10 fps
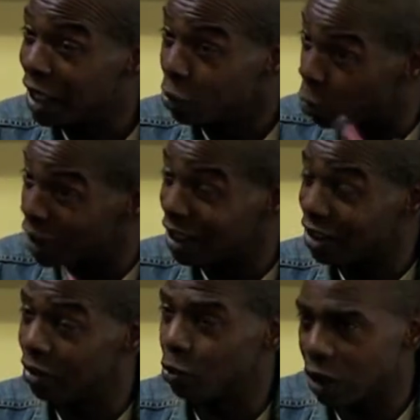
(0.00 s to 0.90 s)
That's all I
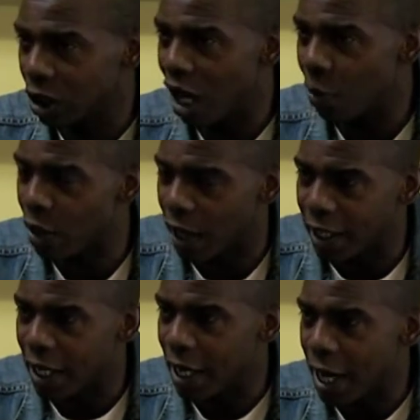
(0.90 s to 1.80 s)
said to him, what's it like
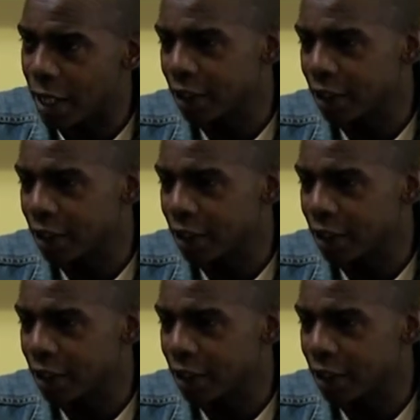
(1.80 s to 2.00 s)
working down there?